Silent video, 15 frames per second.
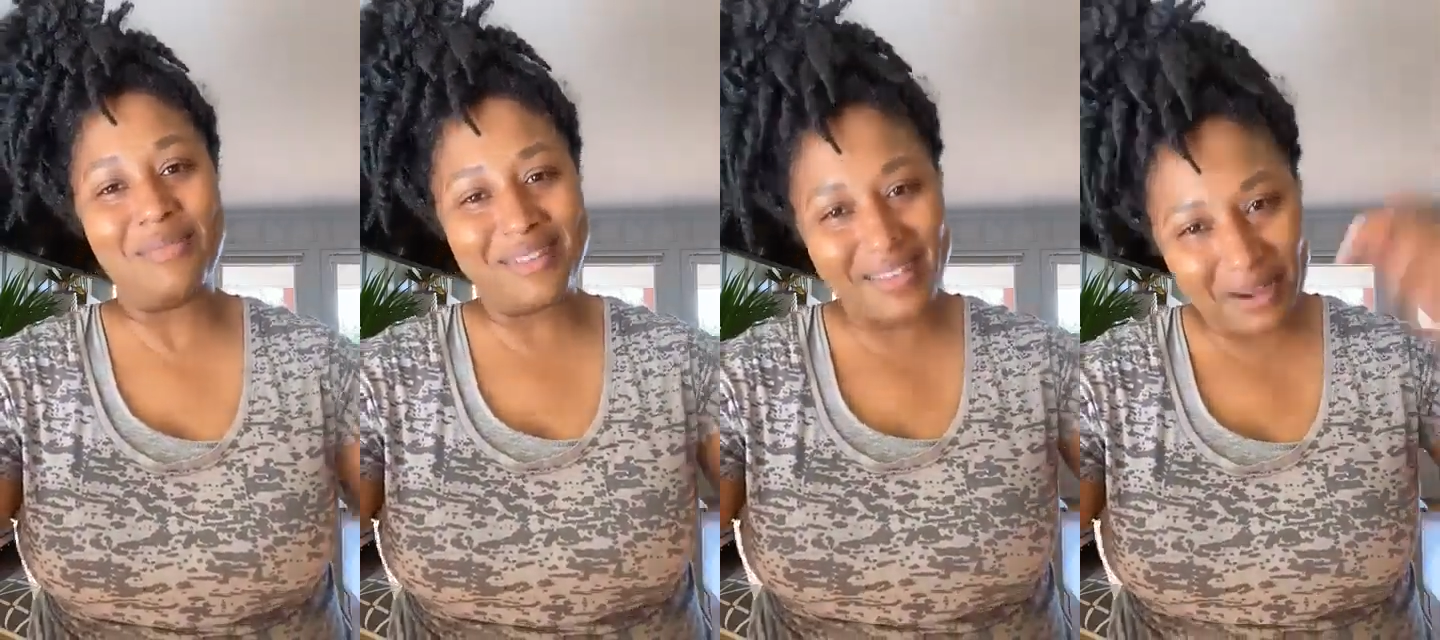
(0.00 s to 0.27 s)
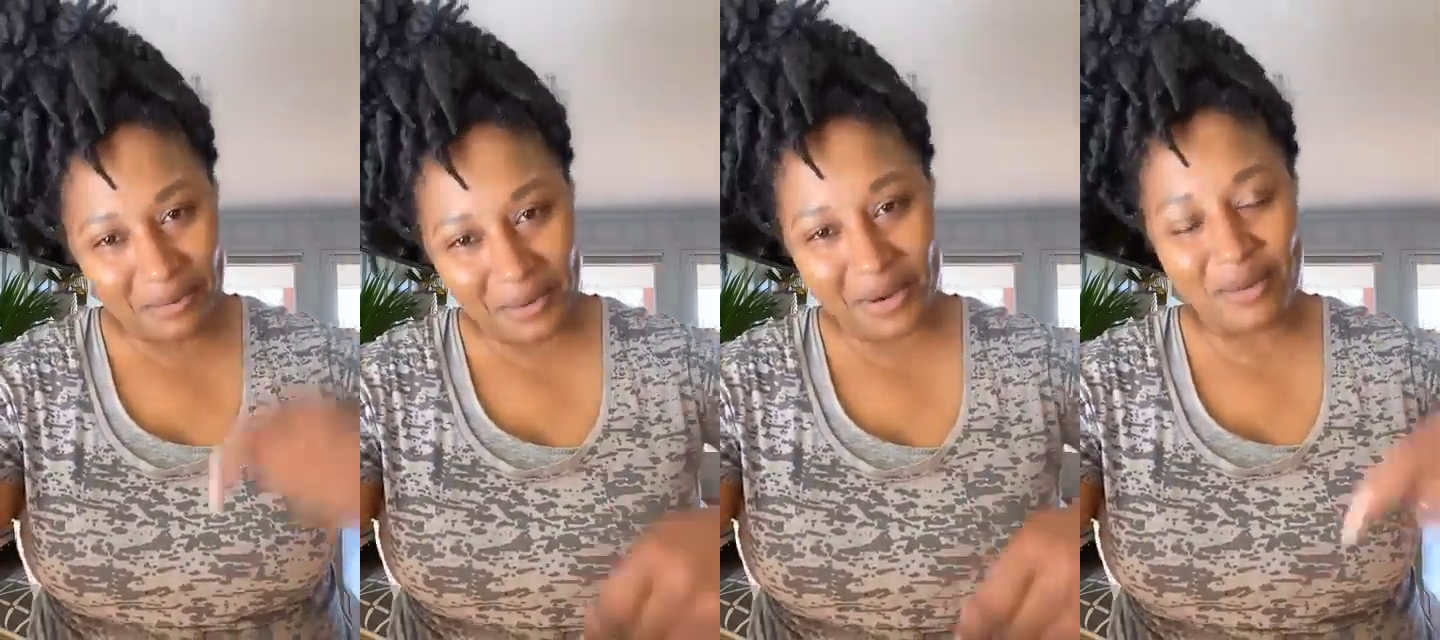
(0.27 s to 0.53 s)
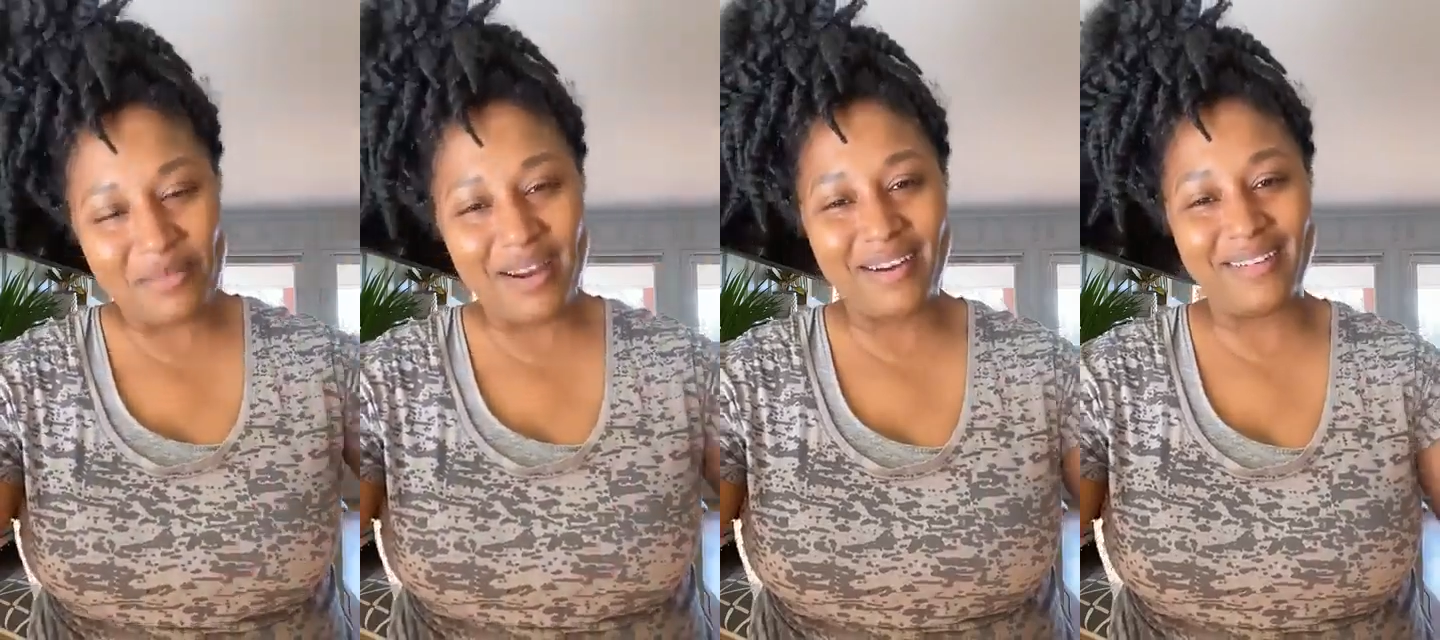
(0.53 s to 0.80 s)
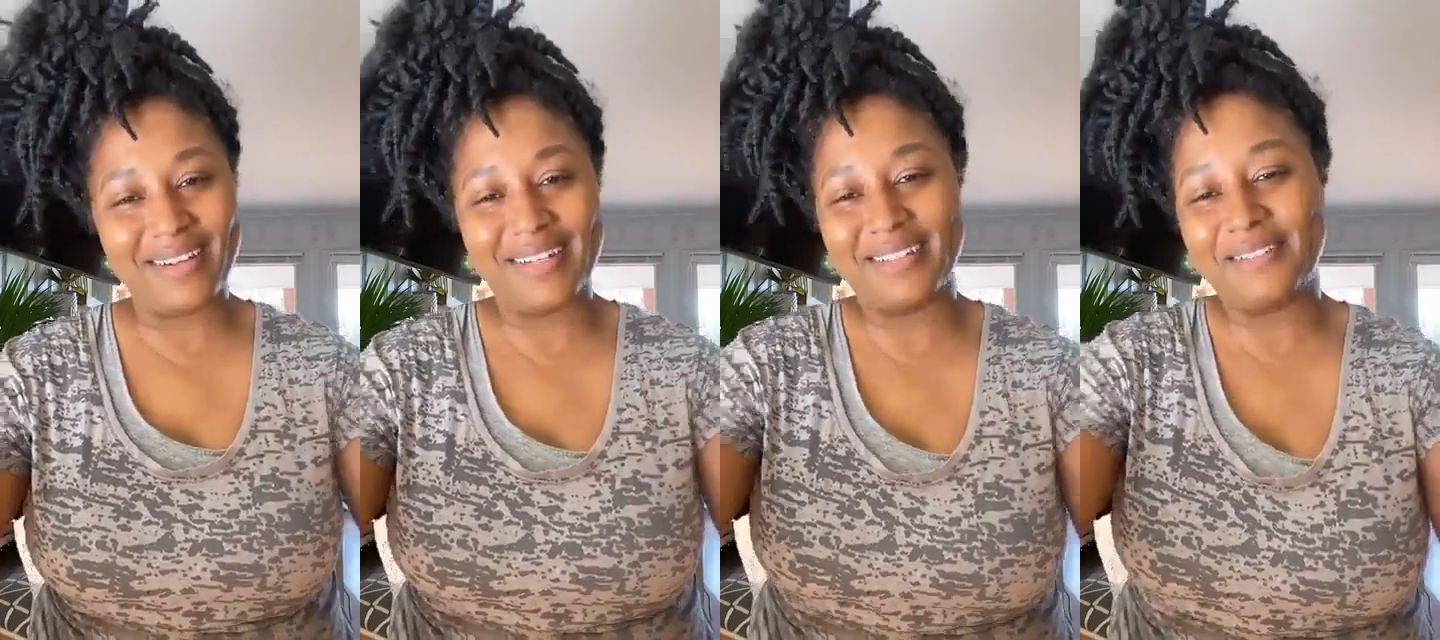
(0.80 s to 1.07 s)
but that we're
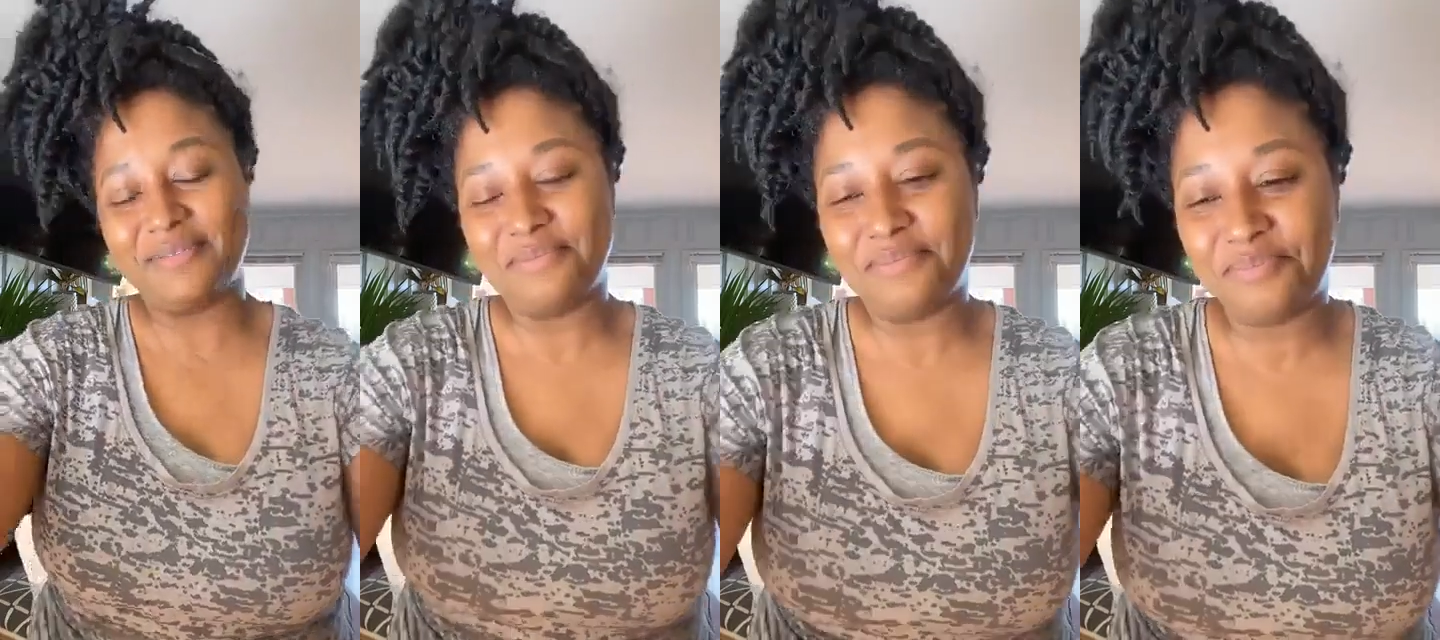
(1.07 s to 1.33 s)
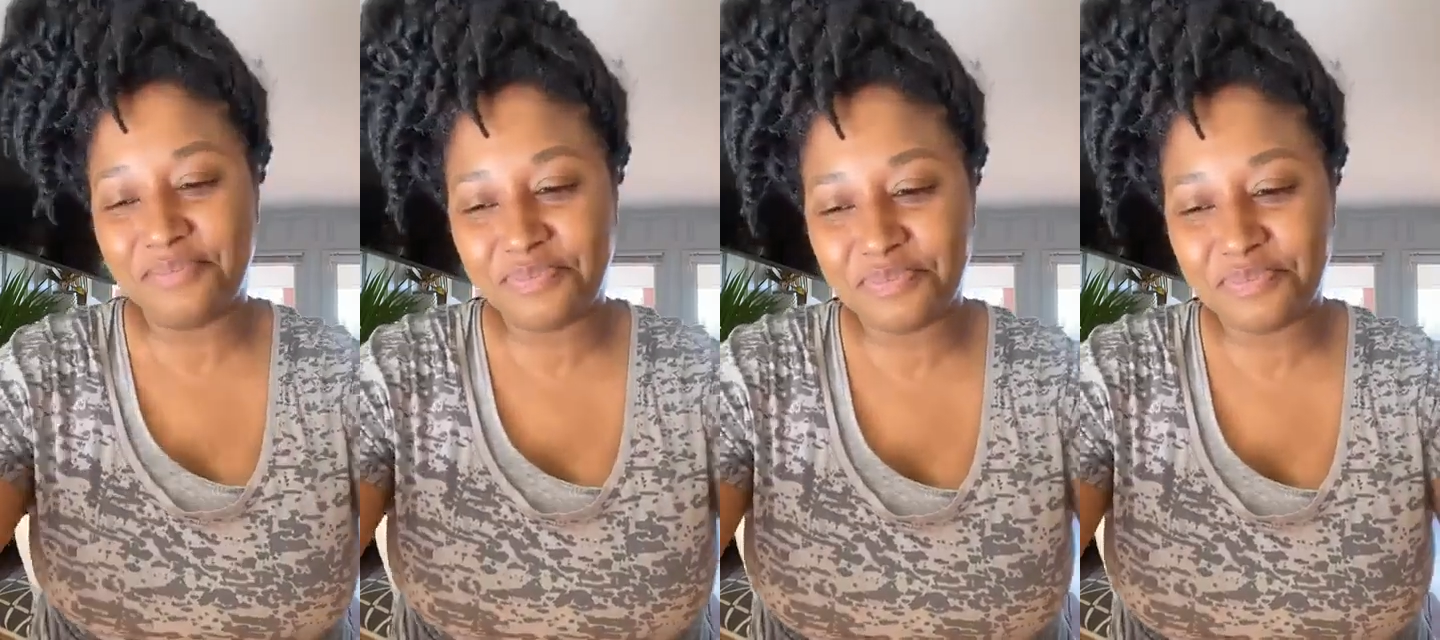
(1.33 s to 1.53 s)
American.